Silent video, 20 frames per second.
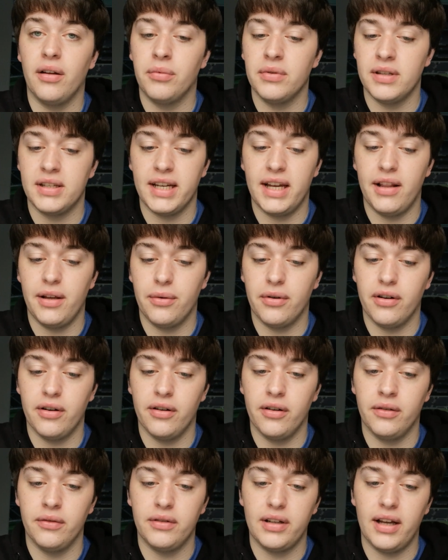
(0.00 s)
I wouldn't say they
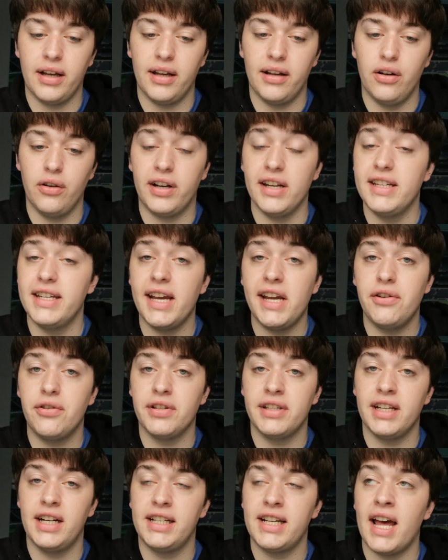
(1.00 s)
were uh, looking
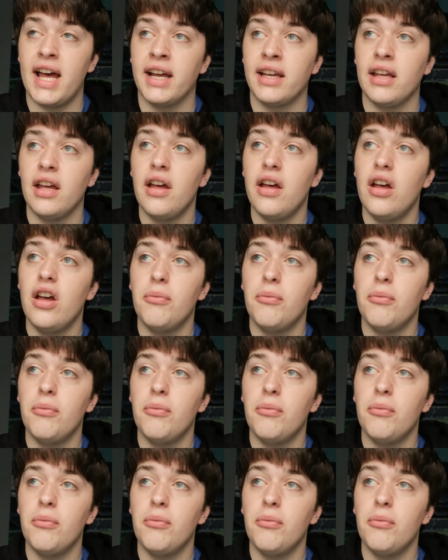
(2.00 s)
dangerous at attack,